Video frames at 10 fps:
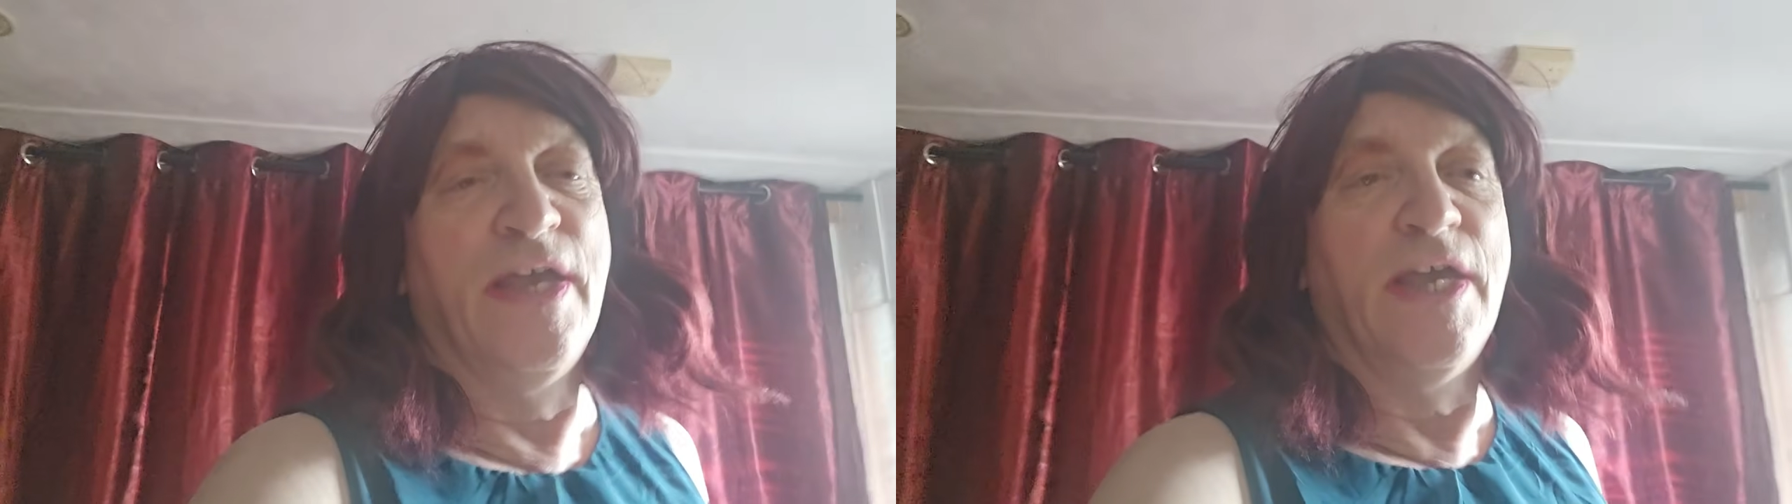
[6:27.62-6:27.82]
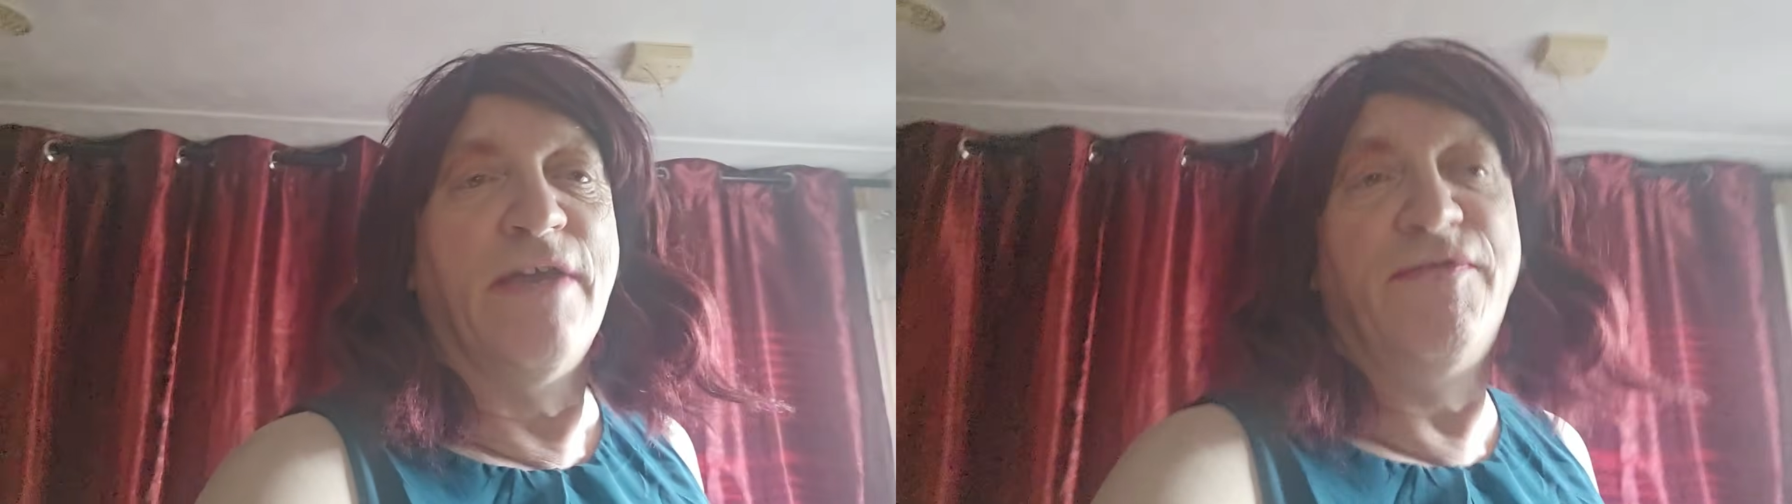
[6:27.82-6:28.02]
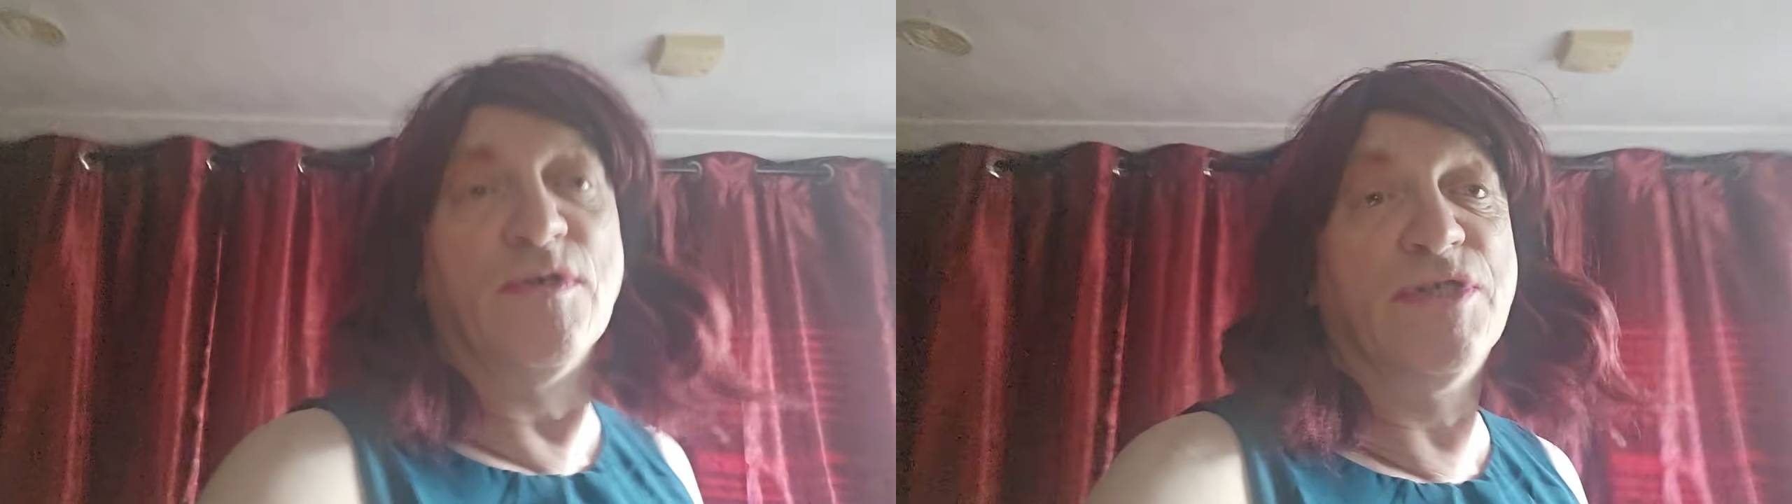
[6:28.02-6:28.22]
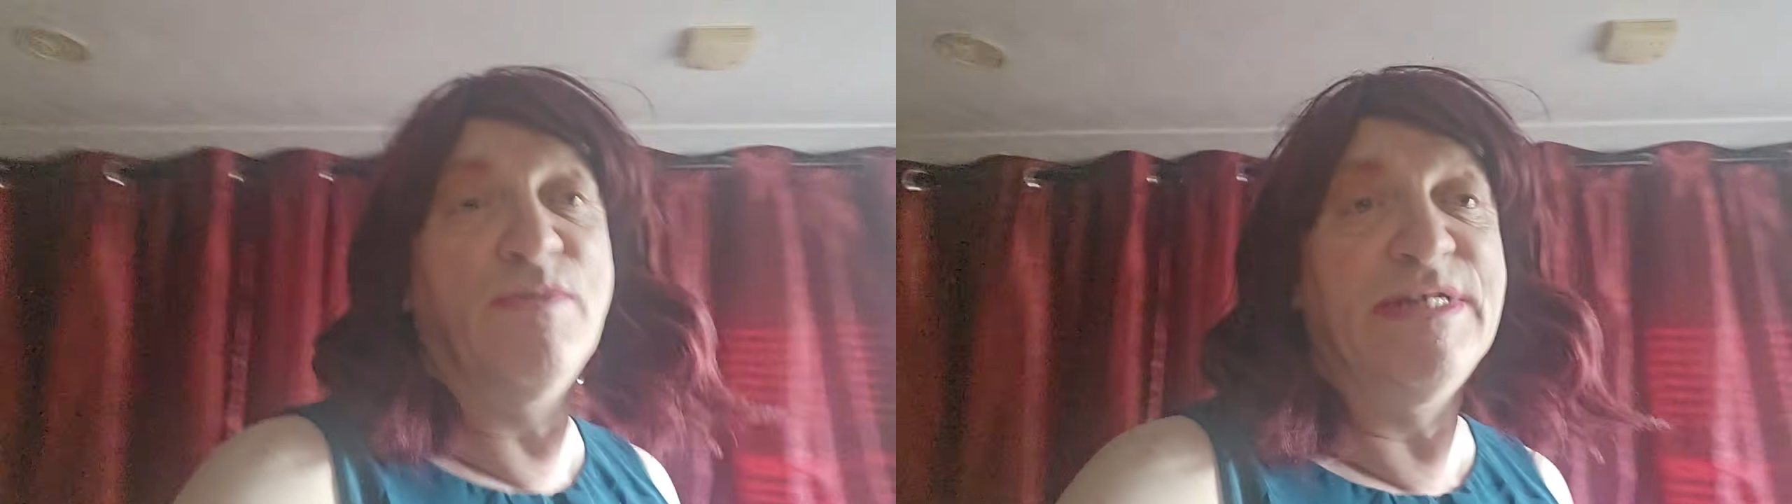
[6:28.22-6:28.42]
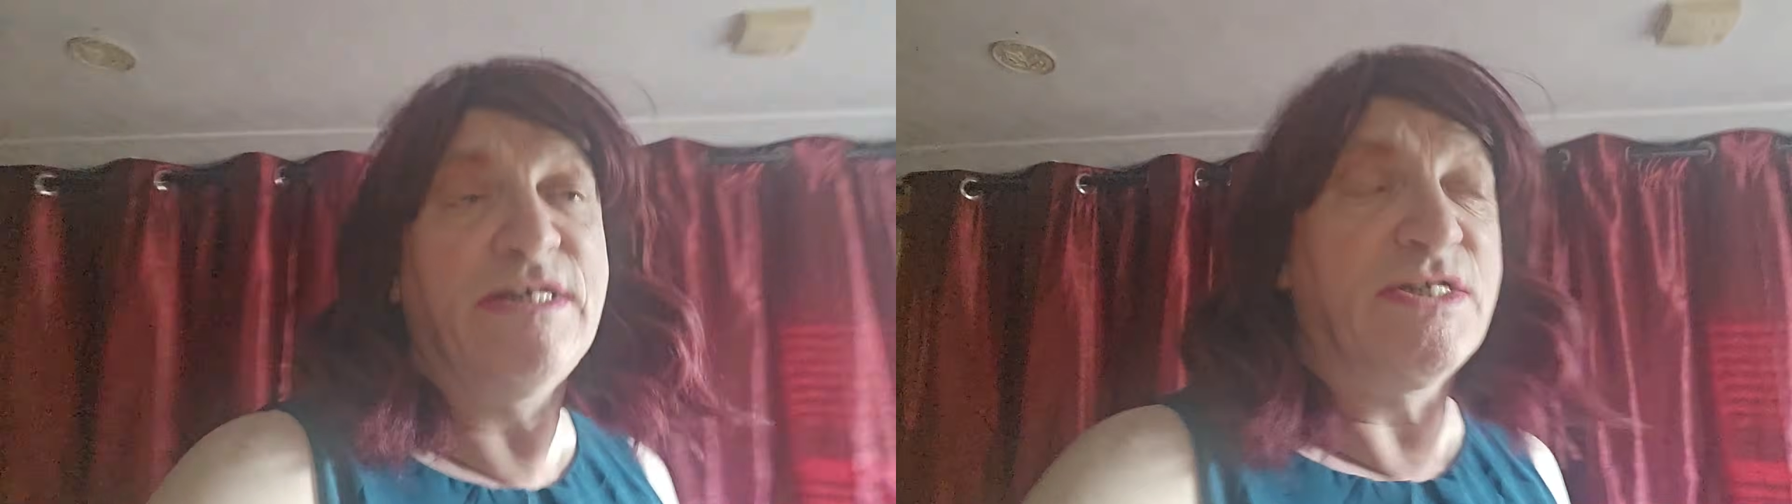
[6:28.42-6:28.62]
If you're
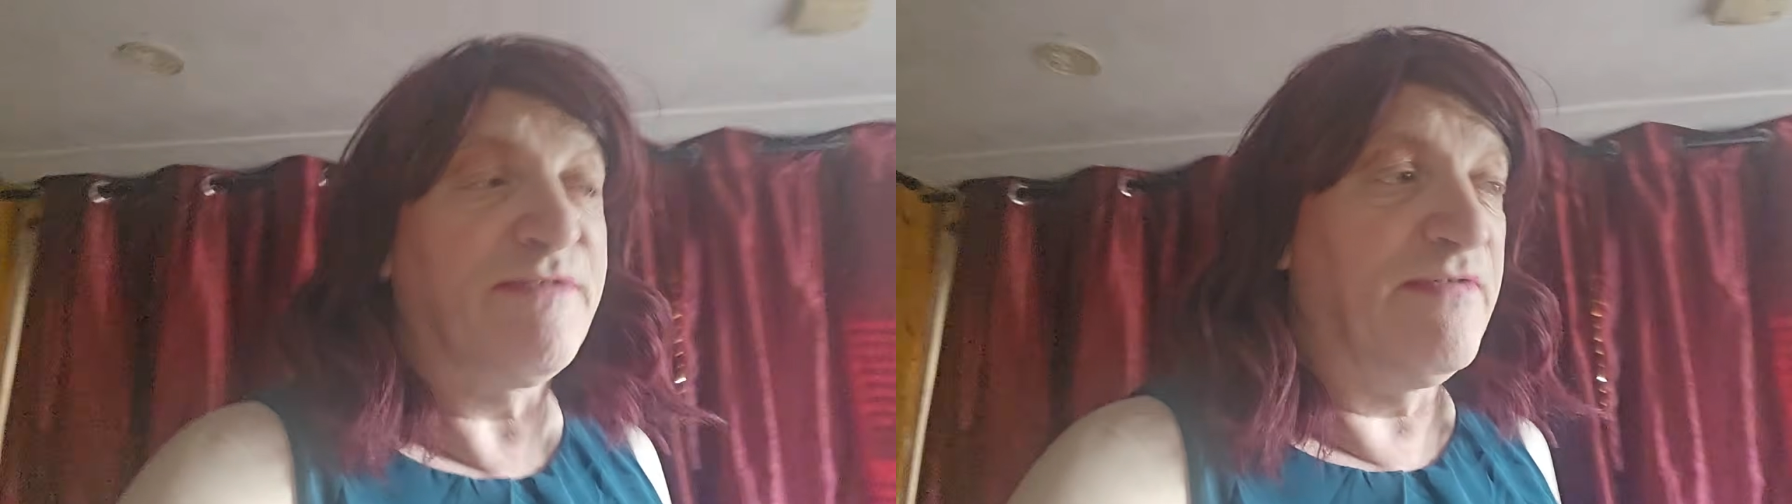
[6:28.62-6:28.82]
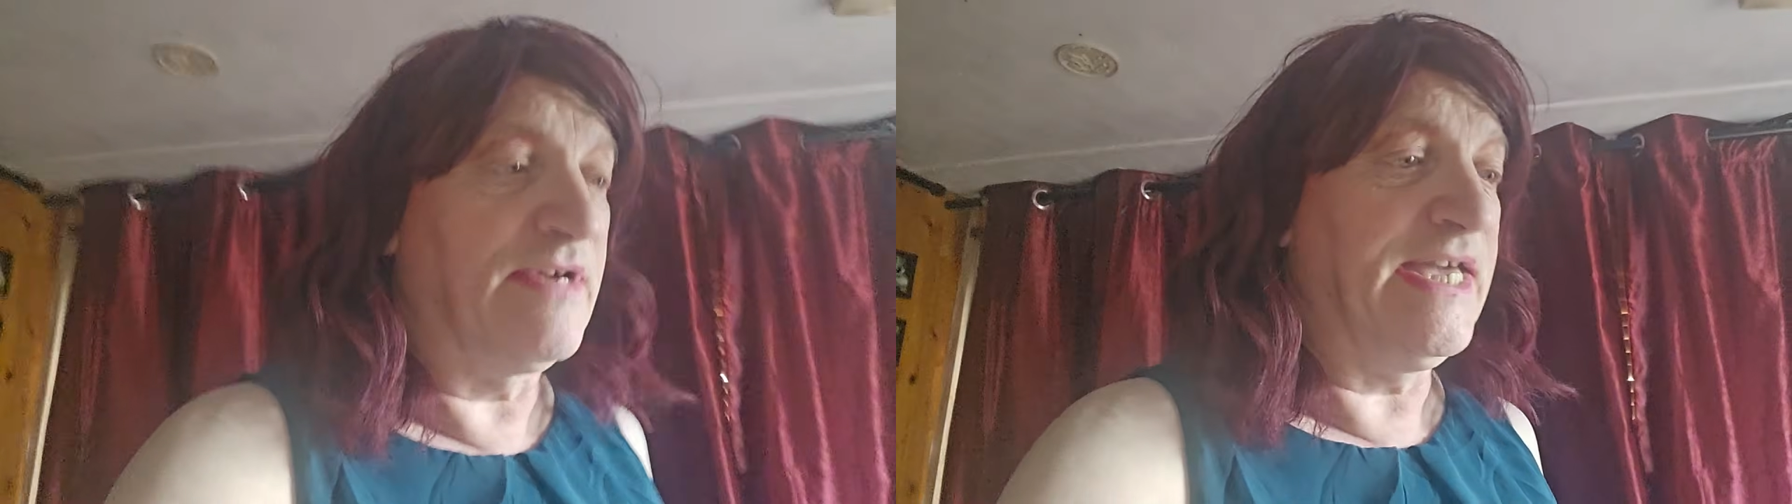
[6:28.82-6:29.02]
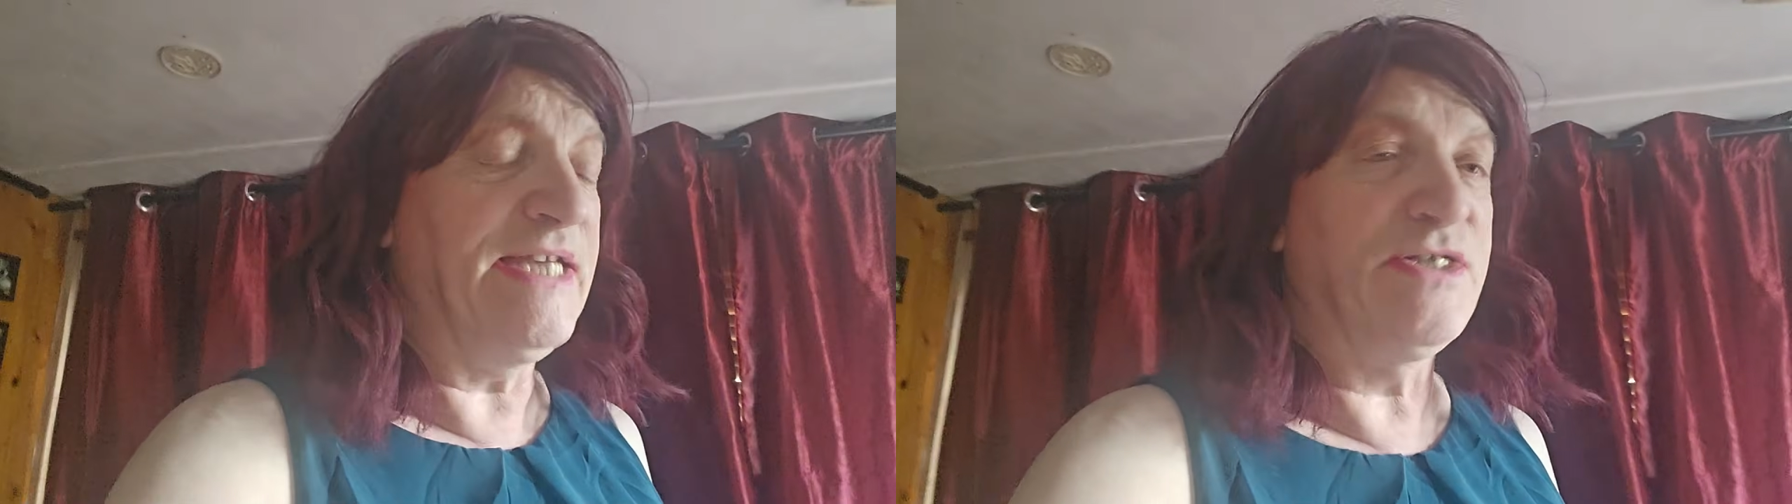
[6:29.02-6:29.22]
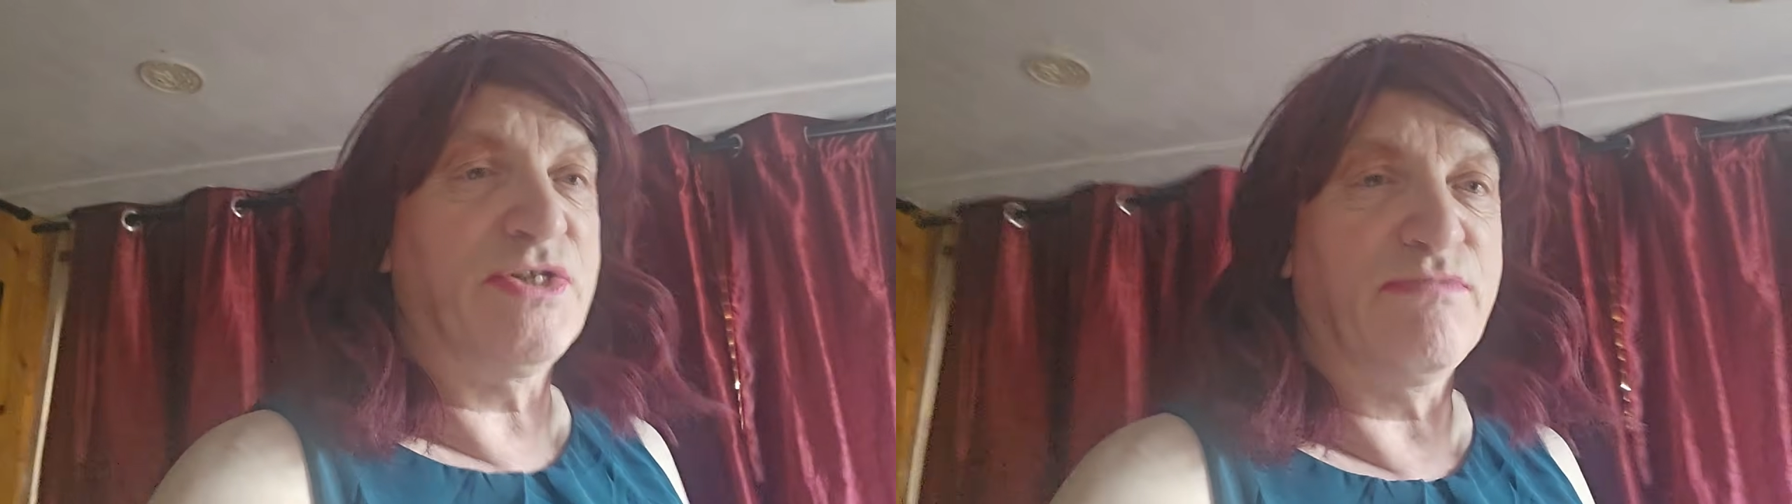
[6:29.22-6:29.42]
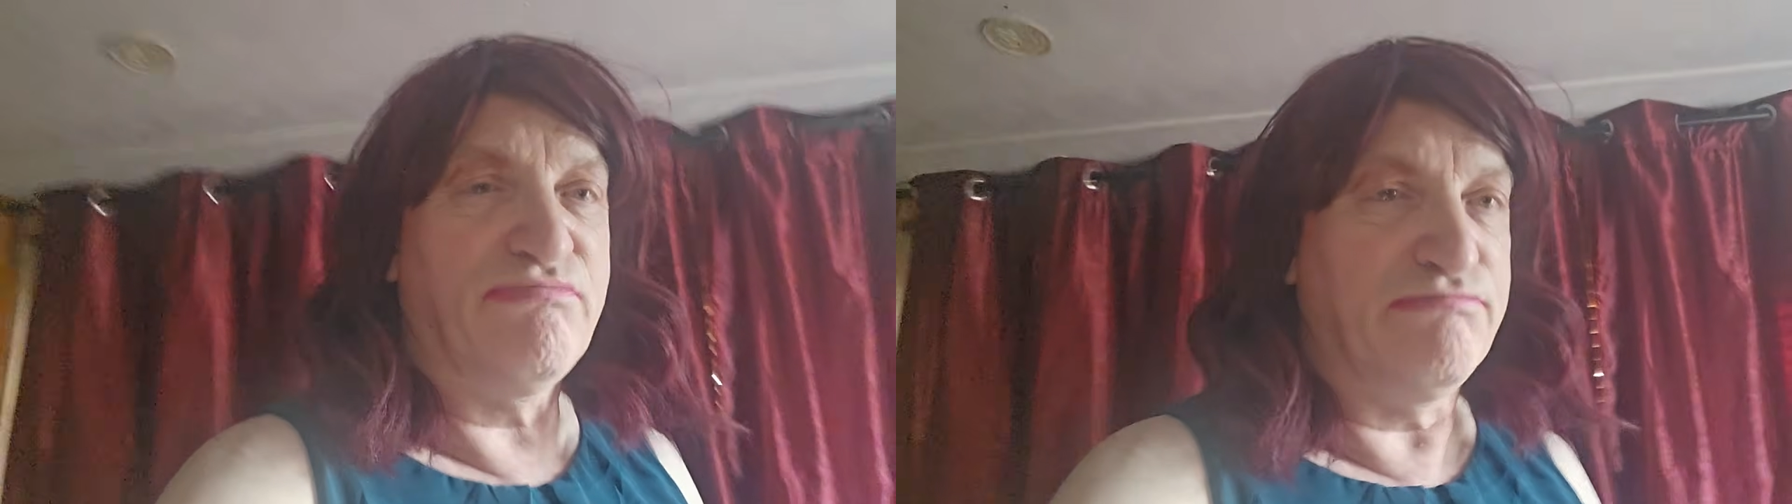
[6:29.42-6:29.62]
doing these for kids,